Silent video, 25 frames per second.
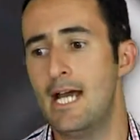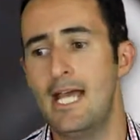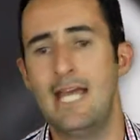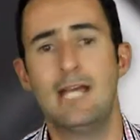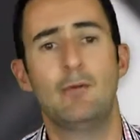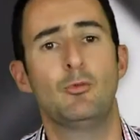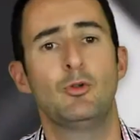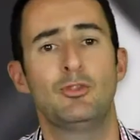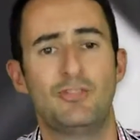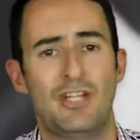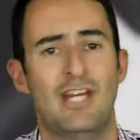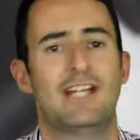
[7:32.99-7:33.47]

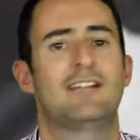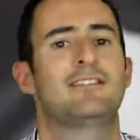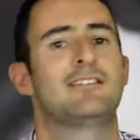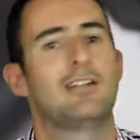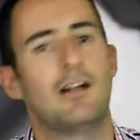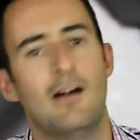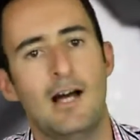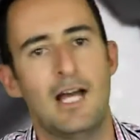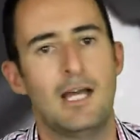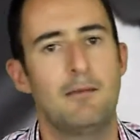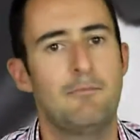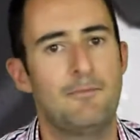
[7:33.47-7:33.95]
It will take
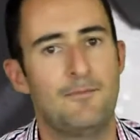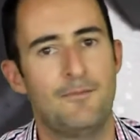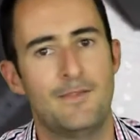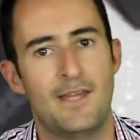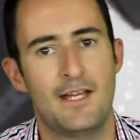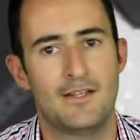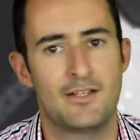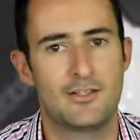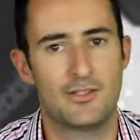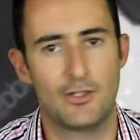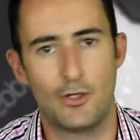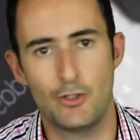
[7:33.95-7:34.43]
time for
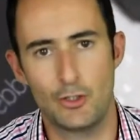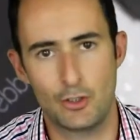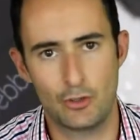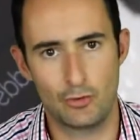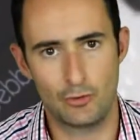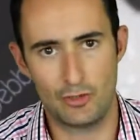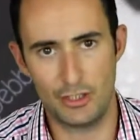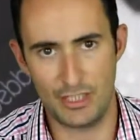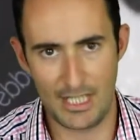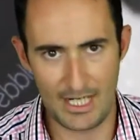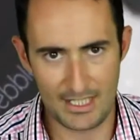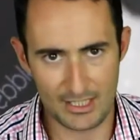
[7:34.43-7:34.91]
that
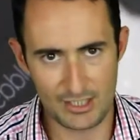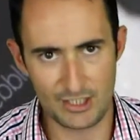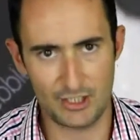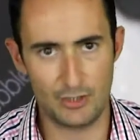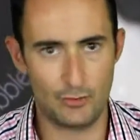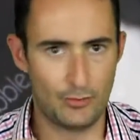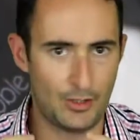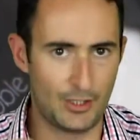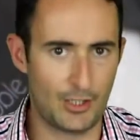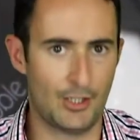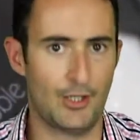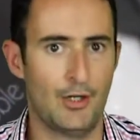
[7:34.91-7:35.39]
social change
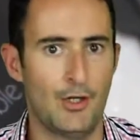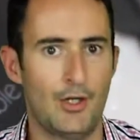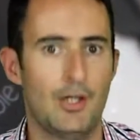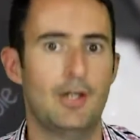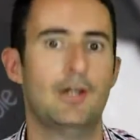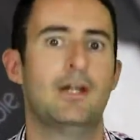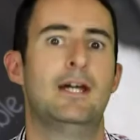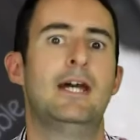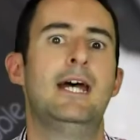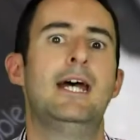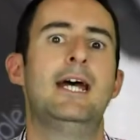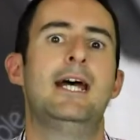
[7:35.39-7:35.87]
to
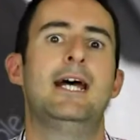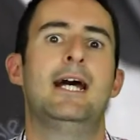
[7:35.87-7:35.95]
occur.